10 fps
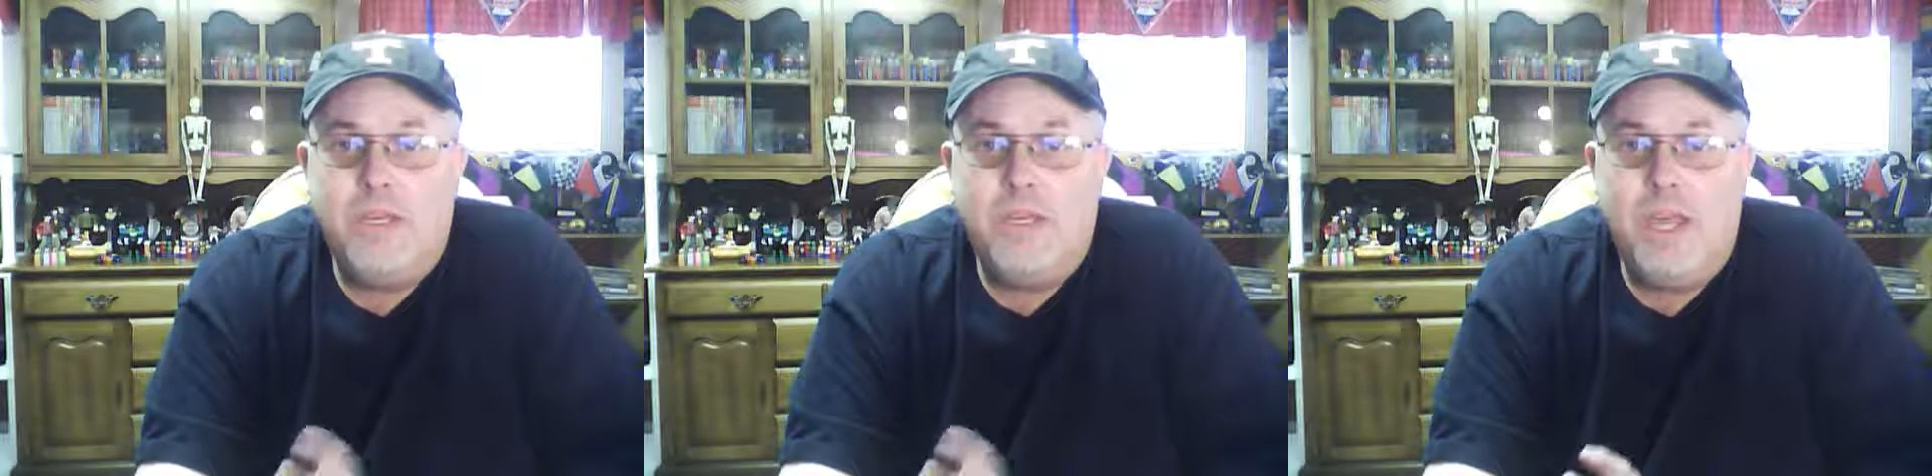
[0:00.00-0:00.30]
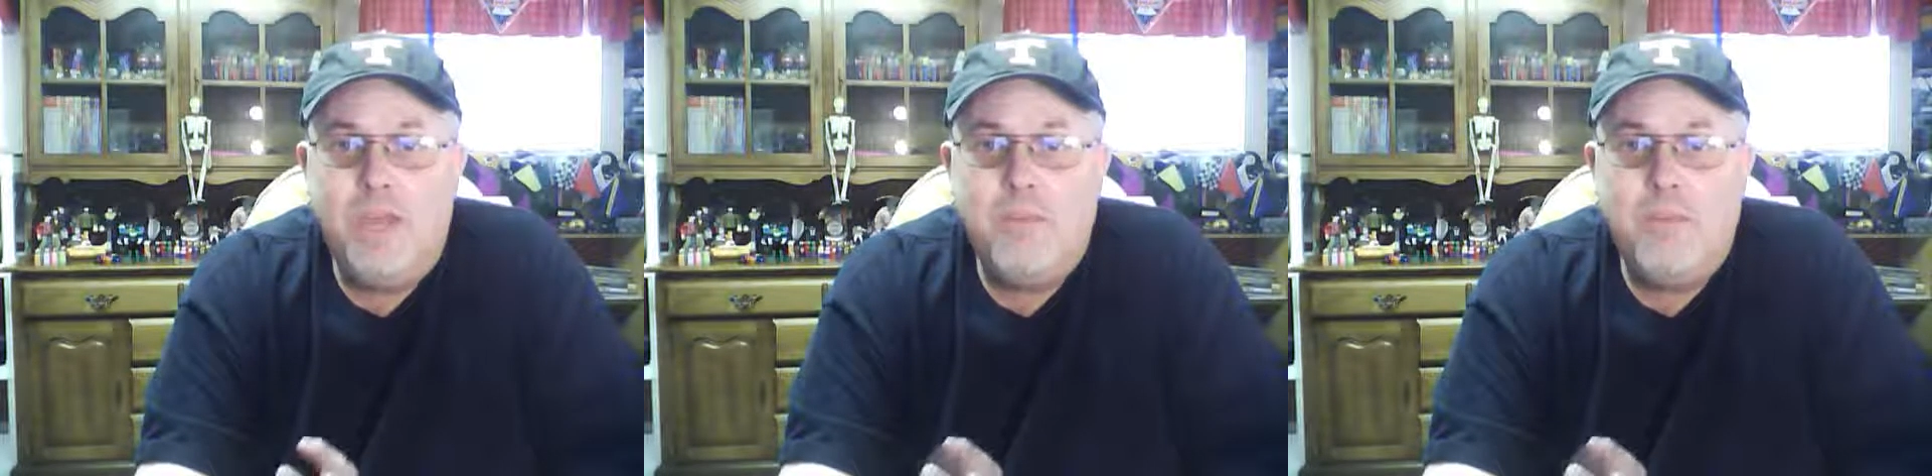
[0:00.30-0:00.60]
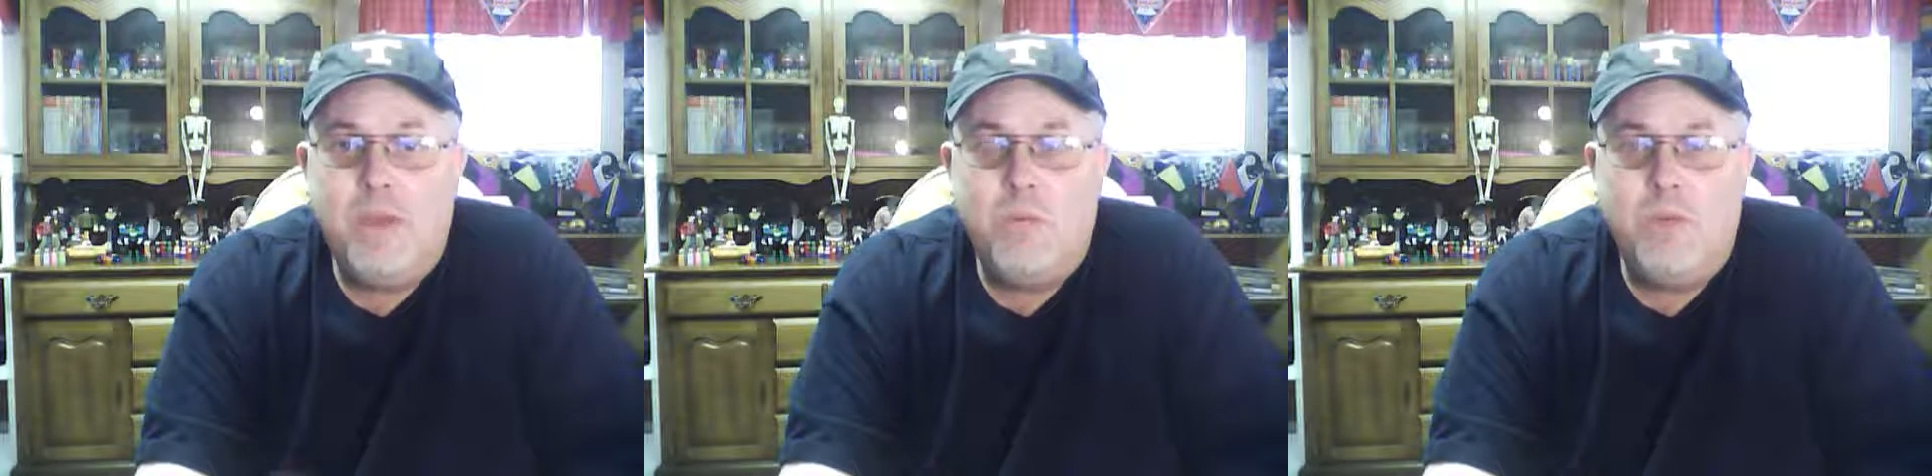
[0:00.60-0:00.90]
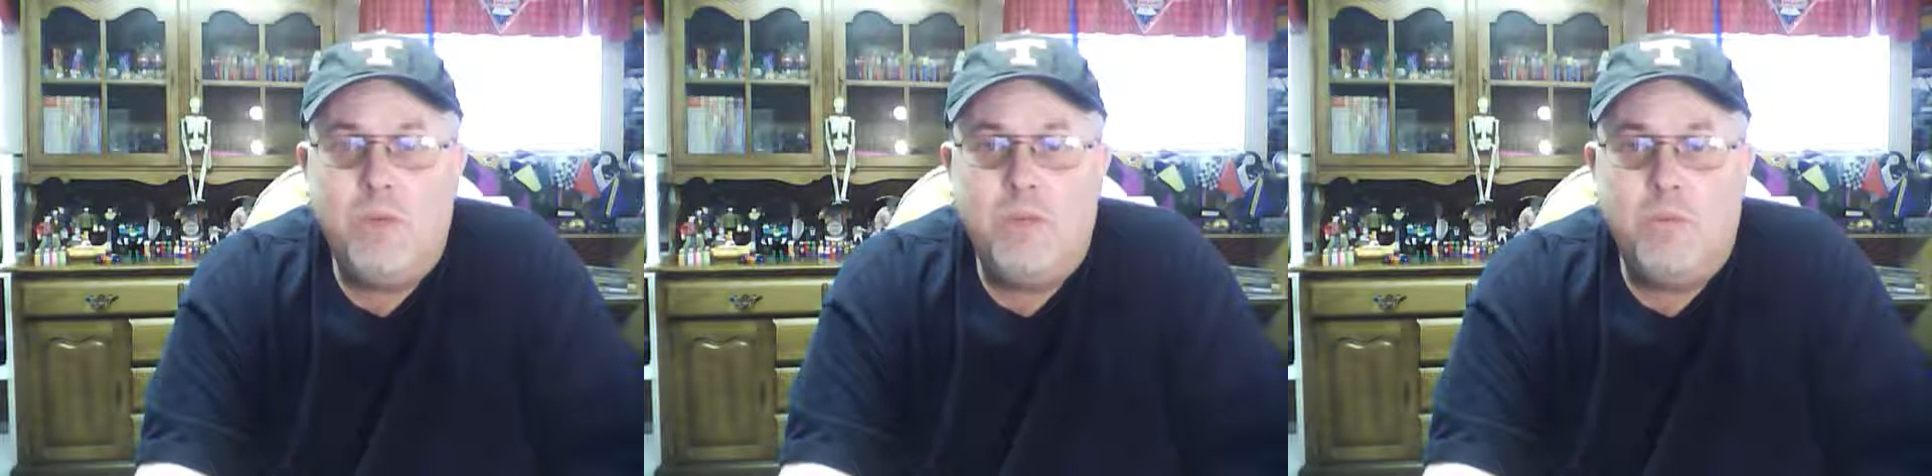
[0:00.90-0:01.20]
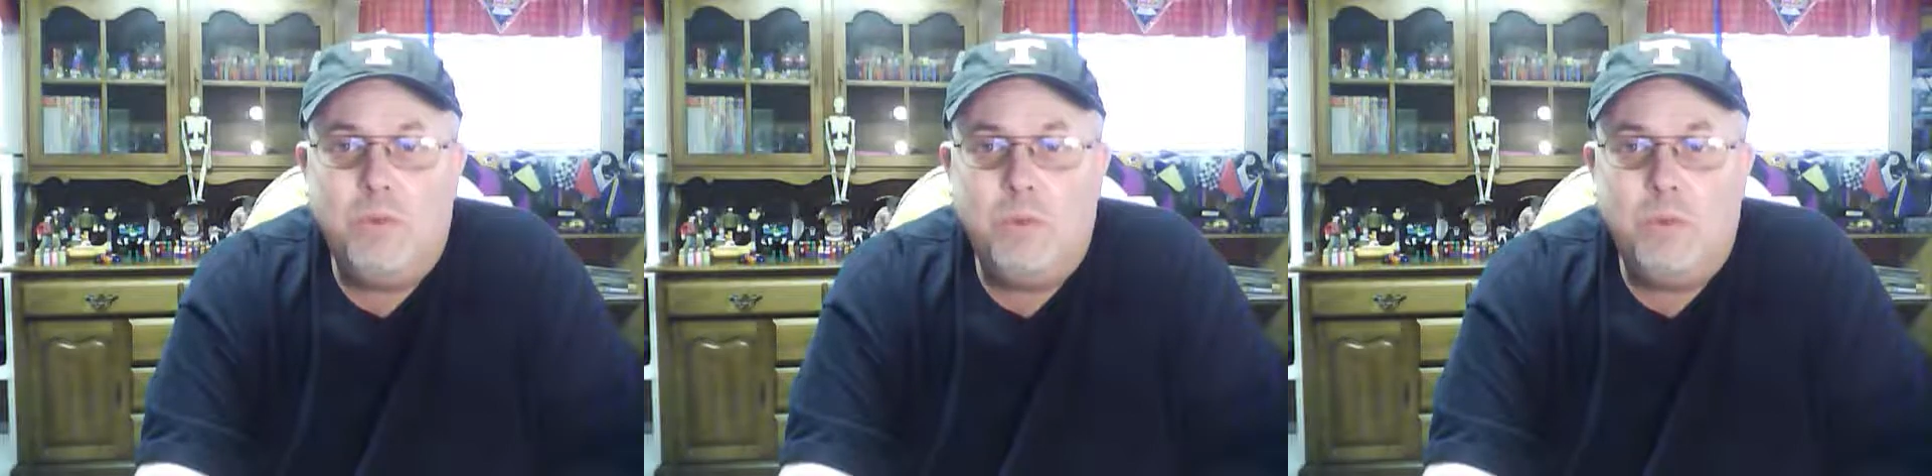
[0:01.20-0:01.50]
came and went
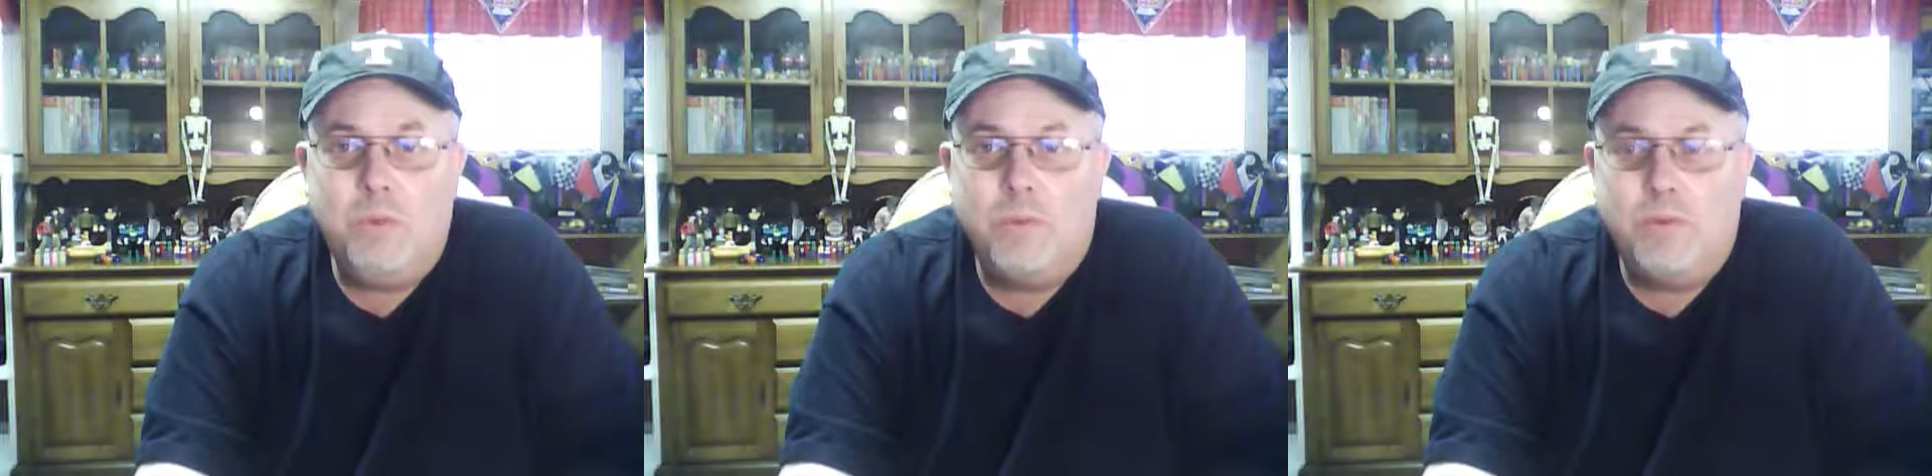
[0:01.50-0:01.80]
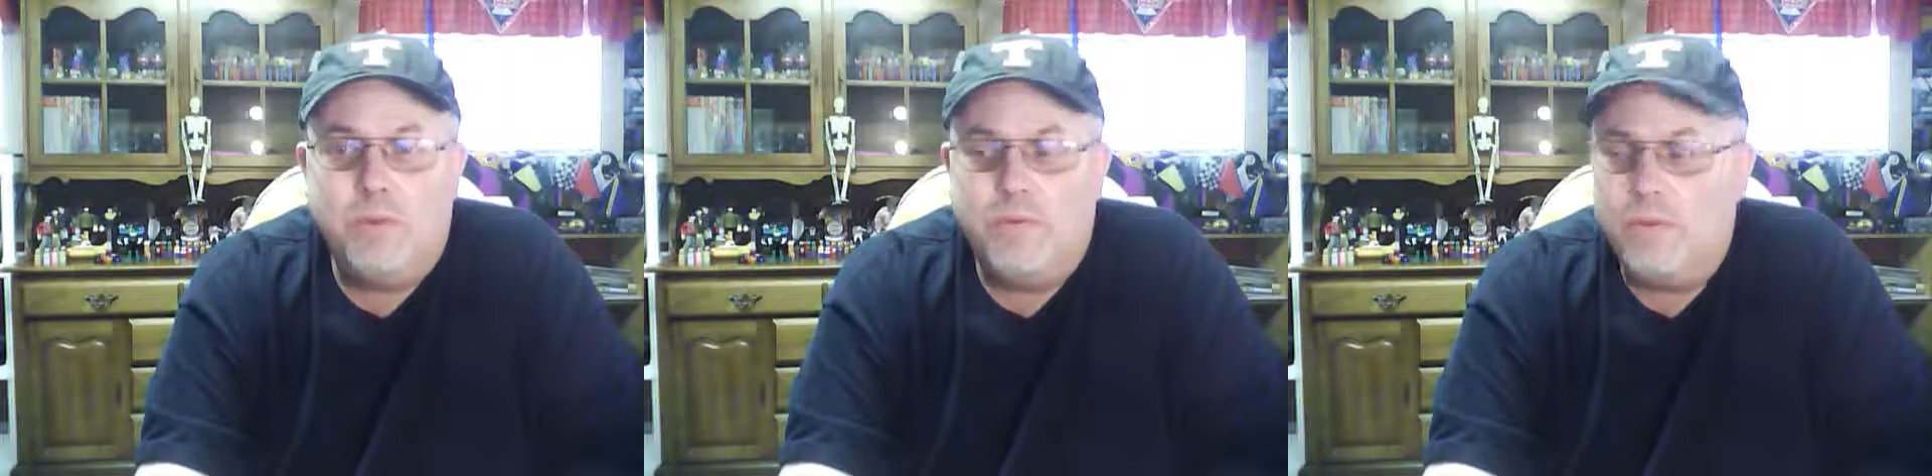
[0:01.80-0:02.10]
with a whimper